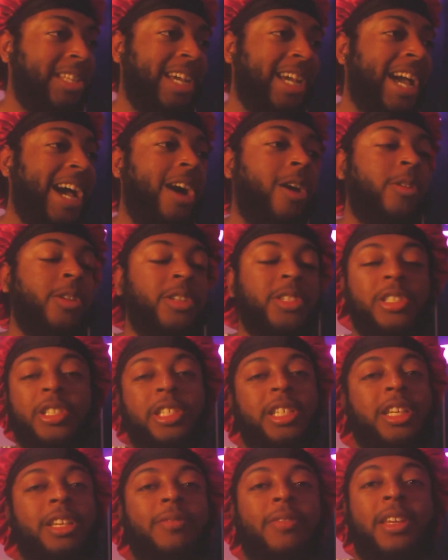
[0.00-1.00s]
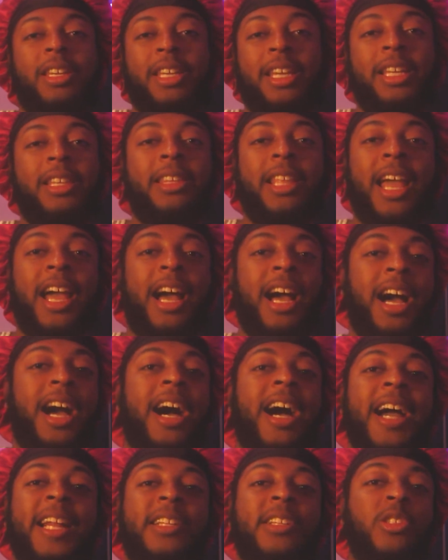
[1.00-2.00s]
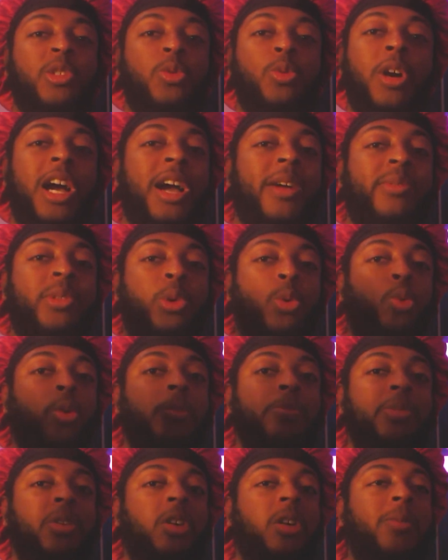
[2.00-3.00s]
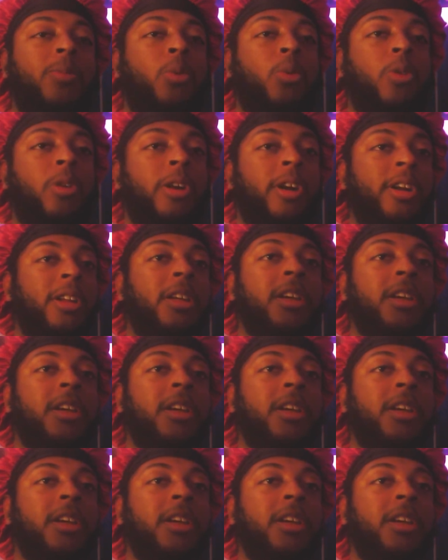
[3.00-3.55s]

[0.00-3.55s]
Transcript: Like, how did she even get that high to drive through a billboard?